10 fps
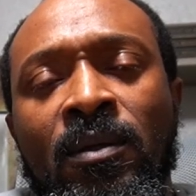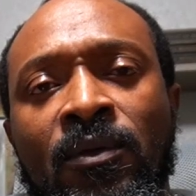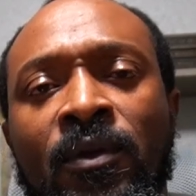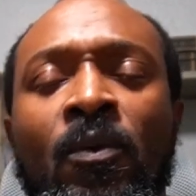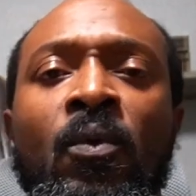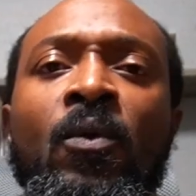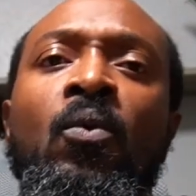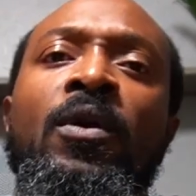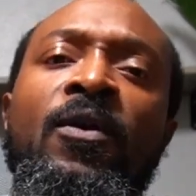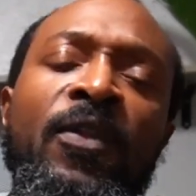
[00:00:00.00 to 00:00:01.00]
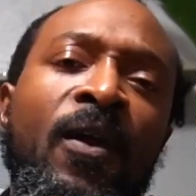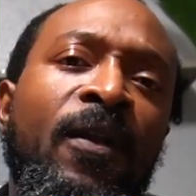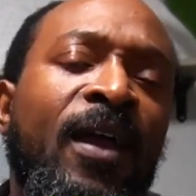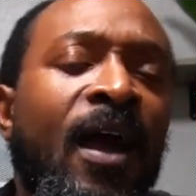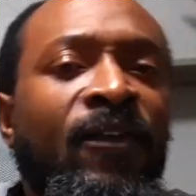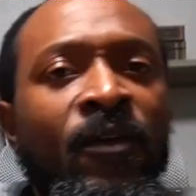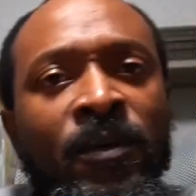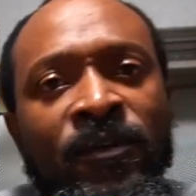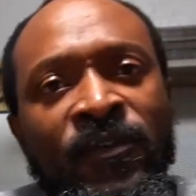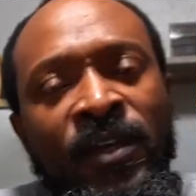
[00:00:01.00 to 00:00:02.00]
So then what do you think are the
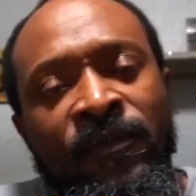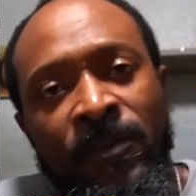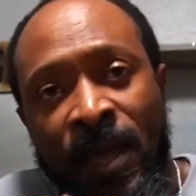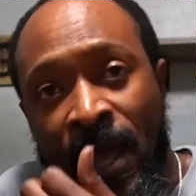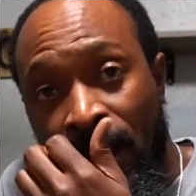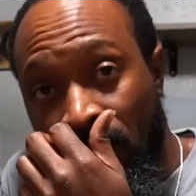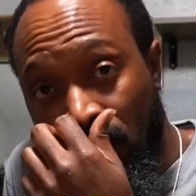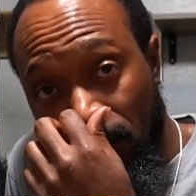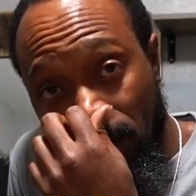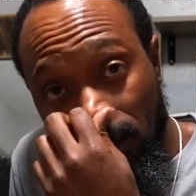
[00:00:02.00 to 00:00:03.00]
consequences of stealing from God?